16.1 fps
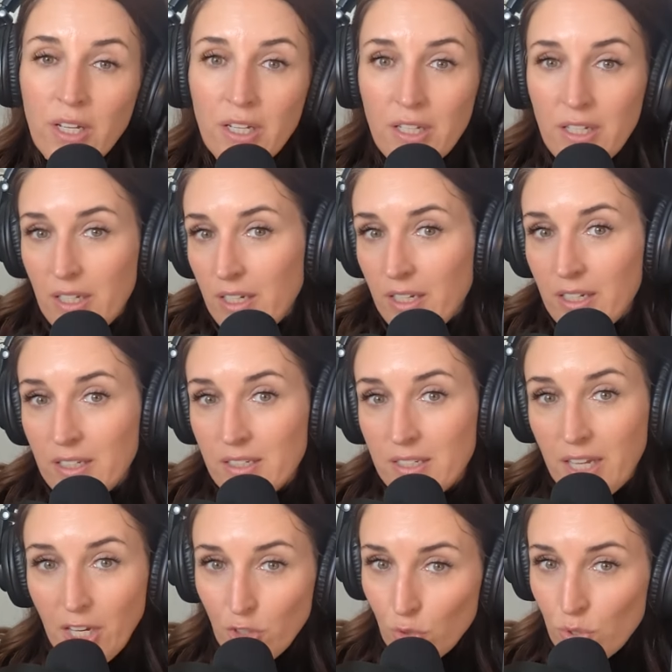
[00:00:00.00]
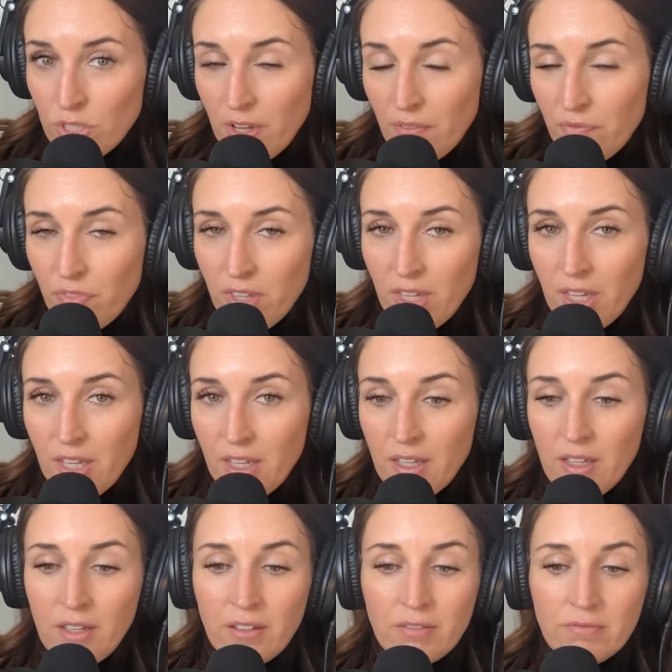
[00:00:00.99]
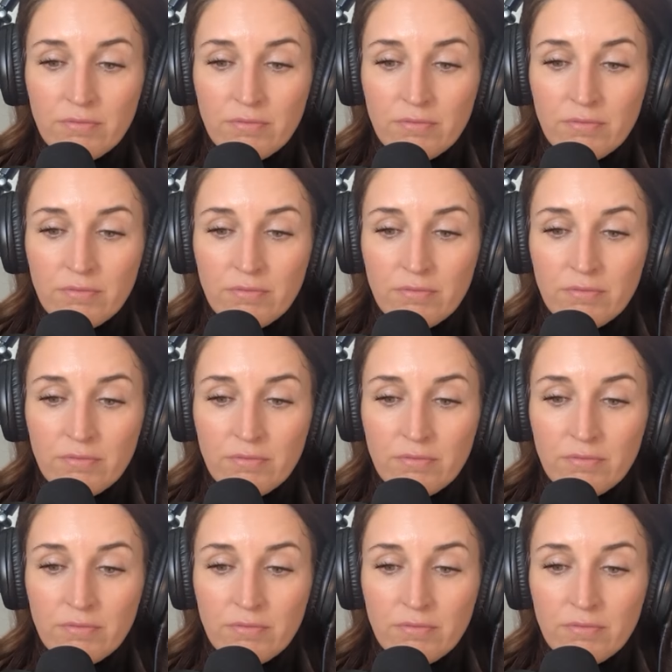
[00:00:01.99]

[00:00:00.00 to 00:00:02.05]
he schedules something,